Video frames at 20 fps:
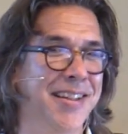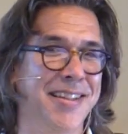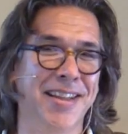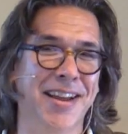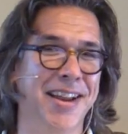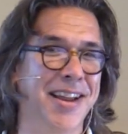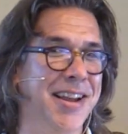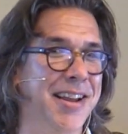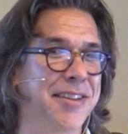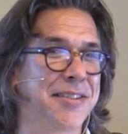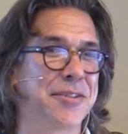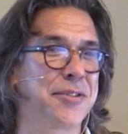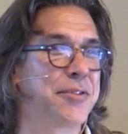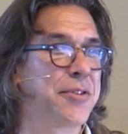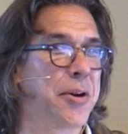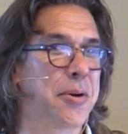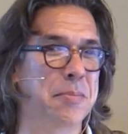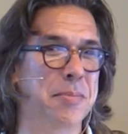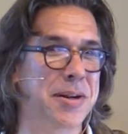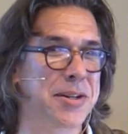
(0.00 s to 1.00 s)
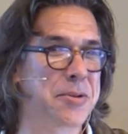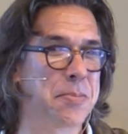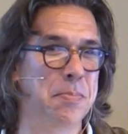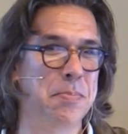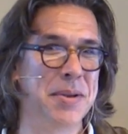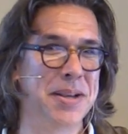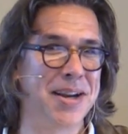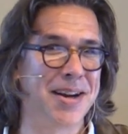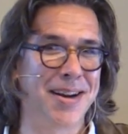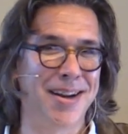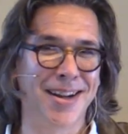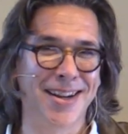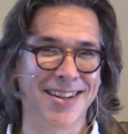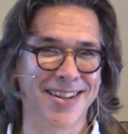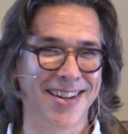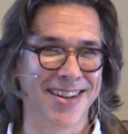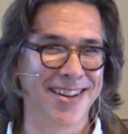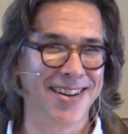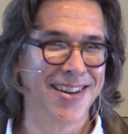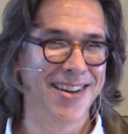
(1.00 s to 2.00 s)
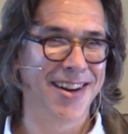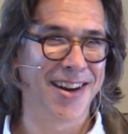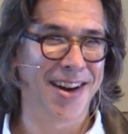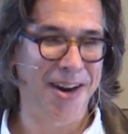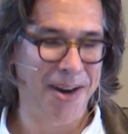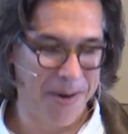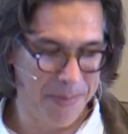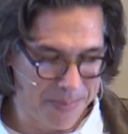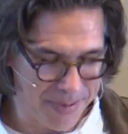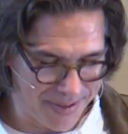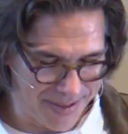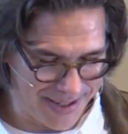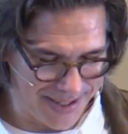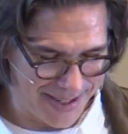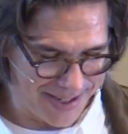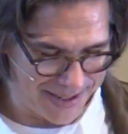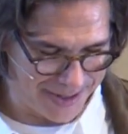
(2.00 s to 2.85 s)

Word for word: that it's so much beyond our ability to